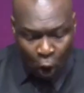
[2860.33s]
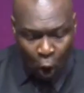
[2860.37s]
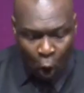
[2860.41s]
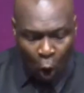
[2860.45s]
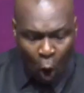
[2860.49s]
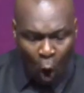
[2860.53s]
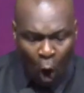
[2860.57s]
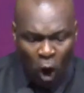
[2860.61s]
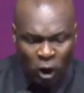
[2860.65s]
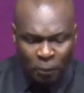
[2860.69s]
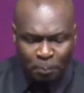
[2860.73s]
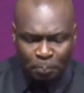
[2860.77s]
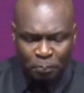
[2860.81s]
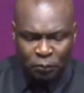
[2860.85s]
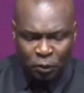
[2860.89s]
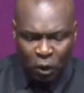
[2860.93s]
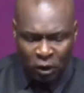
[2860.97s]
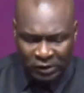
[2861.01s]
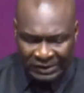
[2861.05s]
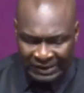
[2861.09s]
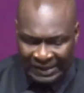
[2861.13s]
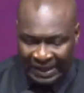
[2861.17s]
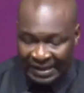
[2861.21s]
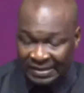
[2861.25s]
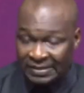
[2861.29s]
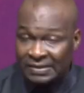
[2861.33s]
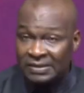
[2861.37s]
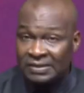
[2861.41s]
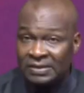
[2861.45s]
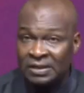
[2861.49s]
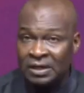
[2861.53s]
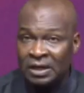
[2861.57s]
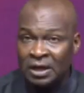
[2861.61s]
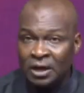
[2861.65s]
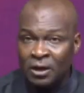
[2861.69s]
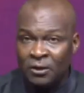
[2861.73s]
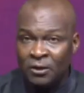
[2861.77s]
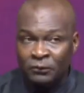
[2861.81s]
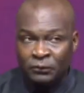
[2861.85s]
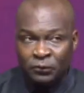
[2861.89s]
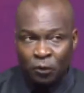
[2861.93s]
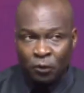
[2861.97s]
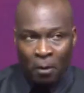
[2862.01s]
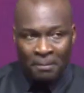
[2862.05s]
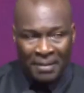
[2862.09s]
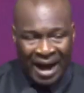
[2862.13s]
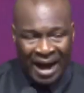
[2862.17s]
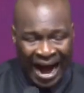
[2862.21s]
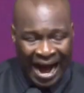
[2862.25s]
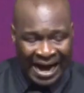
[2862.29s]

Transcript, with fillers: whole process from